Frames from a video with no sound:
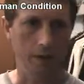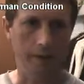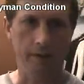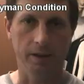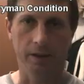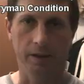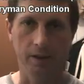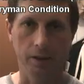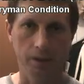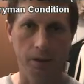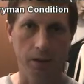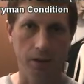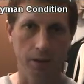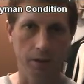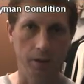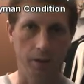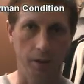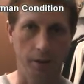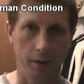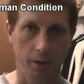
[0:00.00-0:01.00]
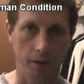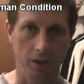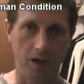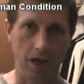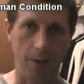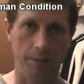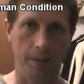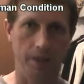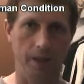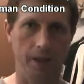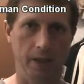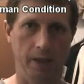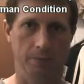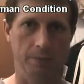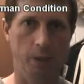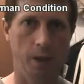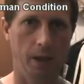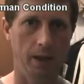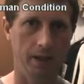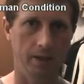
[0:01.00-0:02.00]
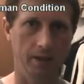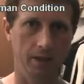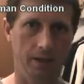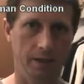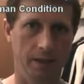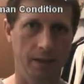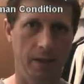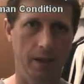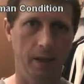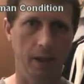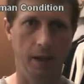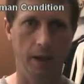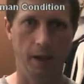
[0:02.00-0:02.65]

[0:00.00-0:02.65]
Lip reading: about the subject of Japanese bosses.